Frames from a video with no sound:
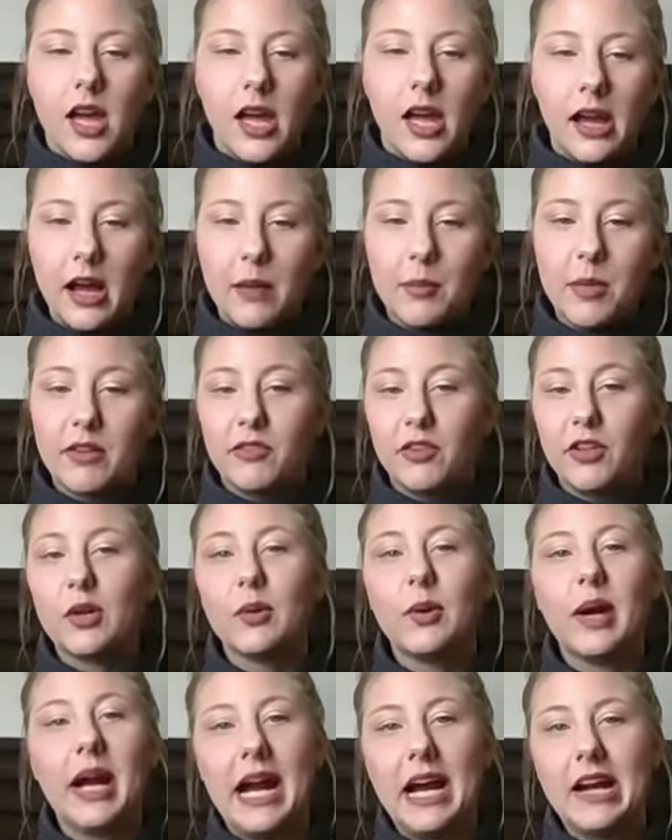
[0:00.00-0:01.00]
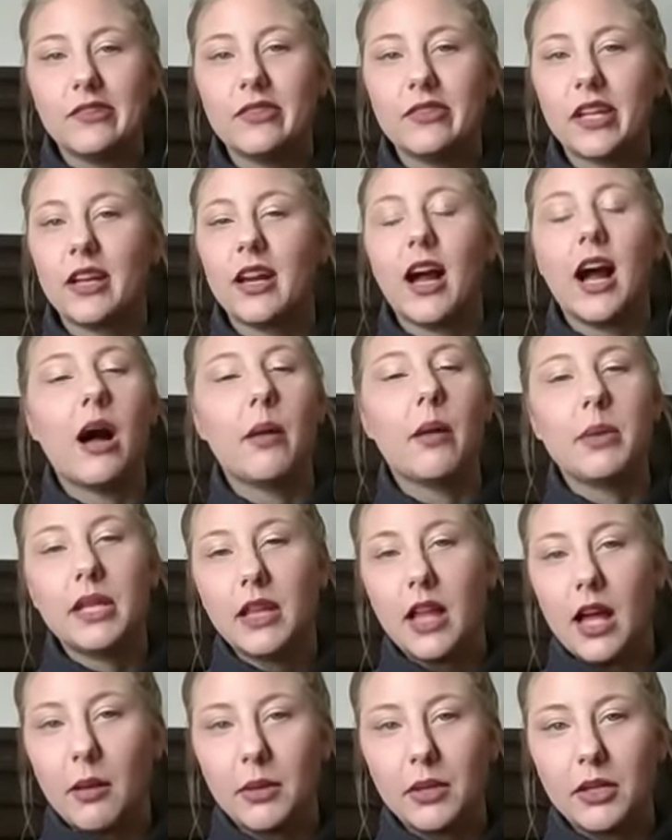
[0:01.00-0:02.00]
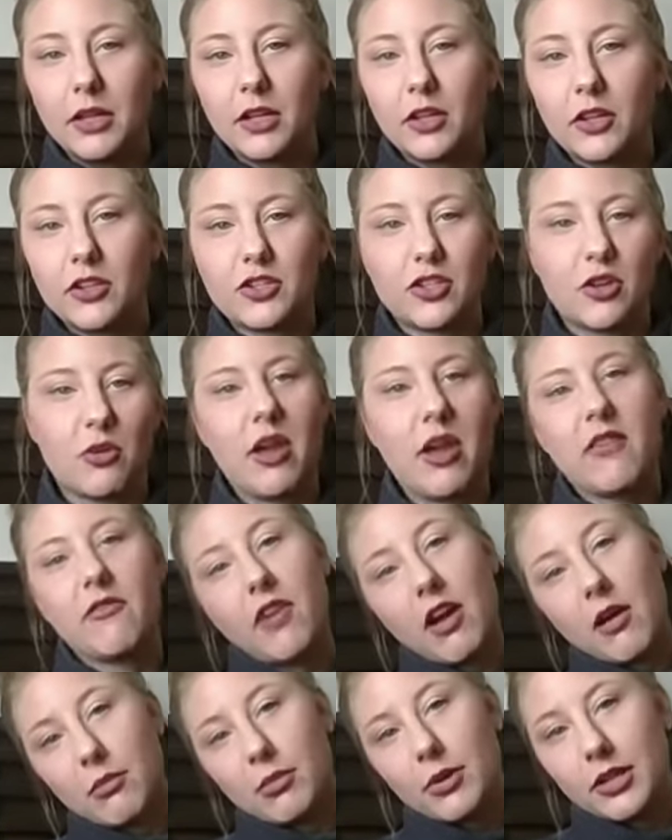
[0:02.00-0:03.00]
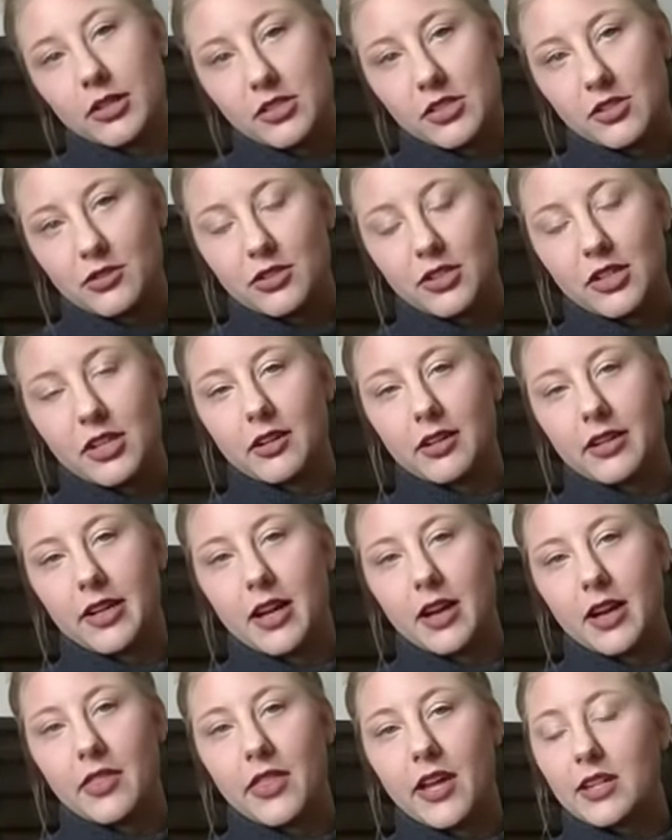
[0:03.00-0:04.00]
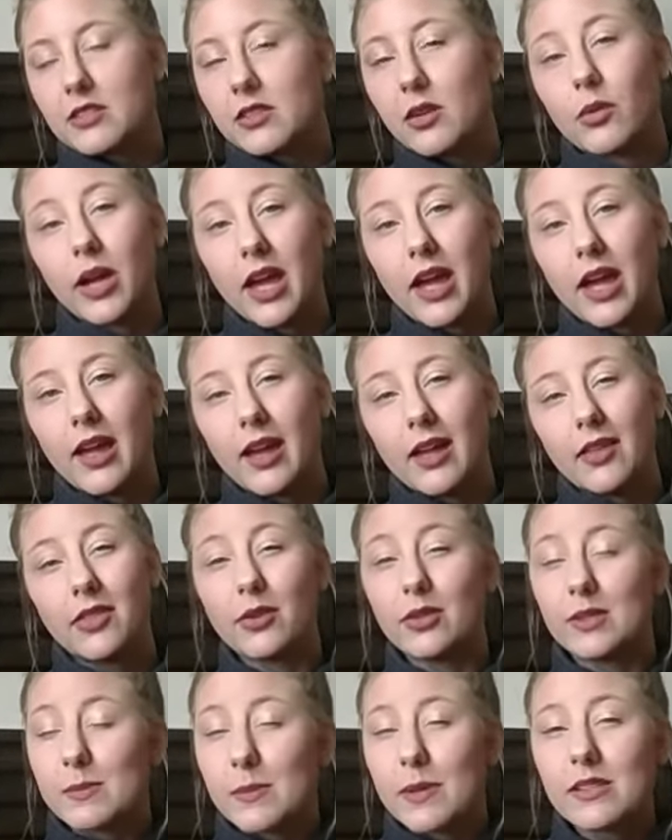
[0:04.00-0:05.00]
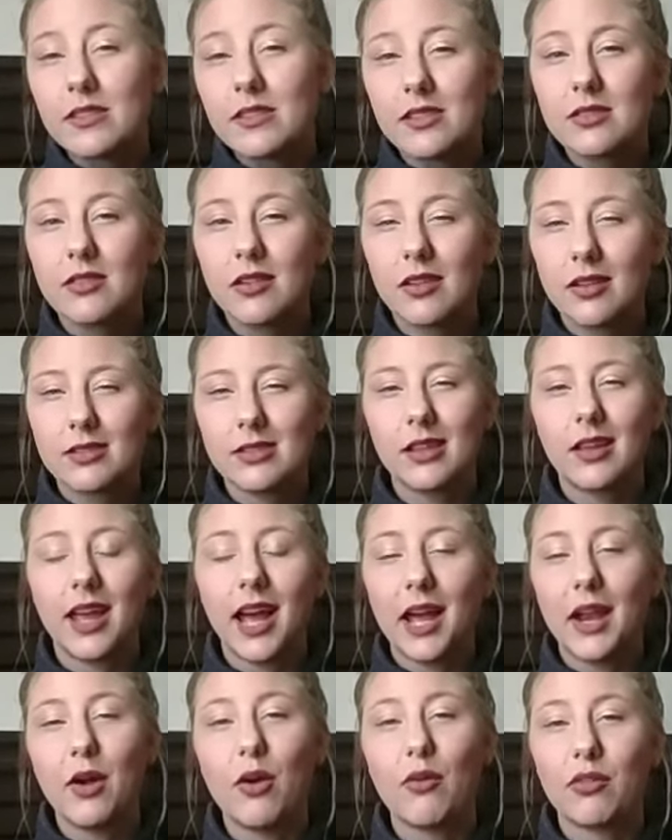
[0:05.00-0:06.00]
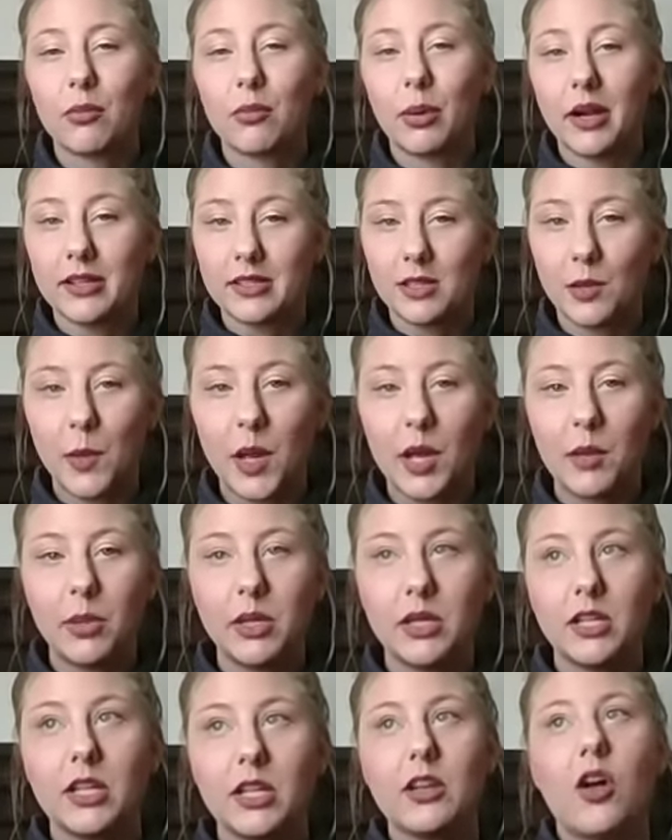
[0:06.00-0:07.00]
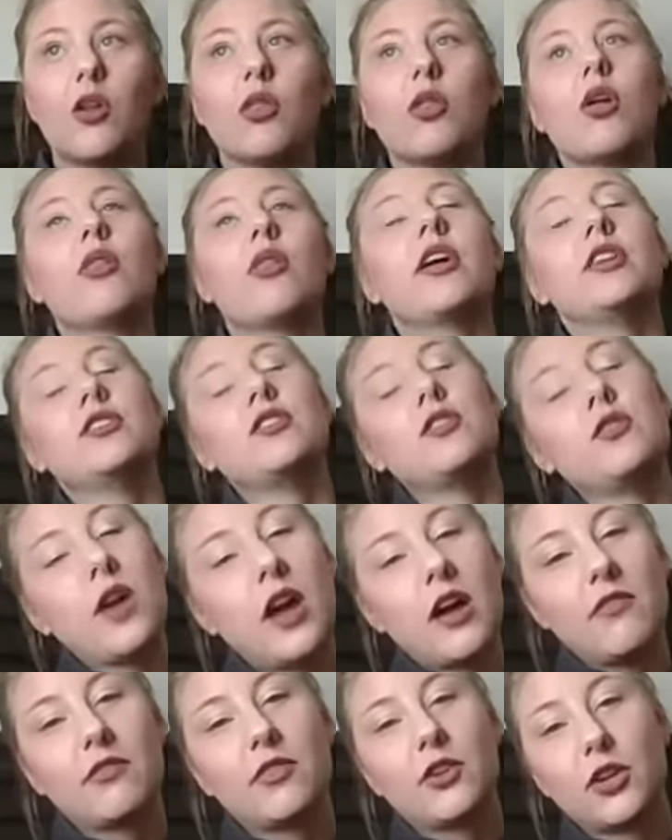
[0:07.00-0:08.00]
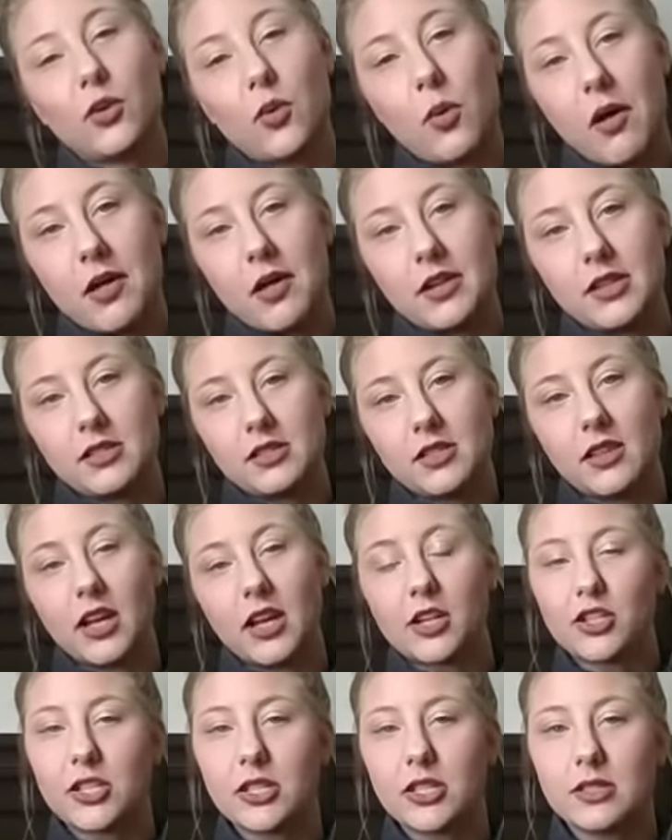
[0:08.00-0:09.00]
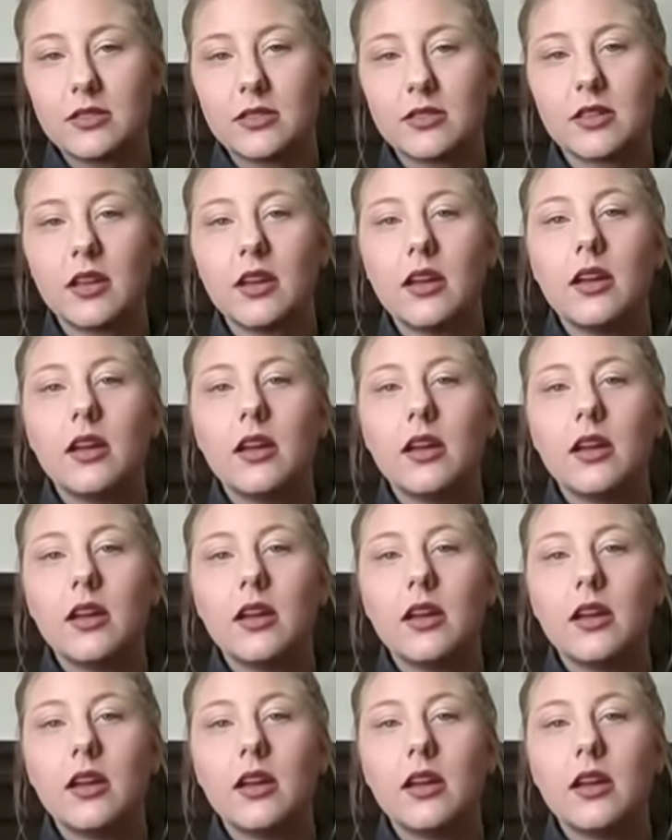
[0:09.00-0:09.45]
If you don't have a Hobby Lobby or Joann Fabrics in your area, that's okay. Those places are honestly kind of overpriced in my opinion, although they do have good quality selections.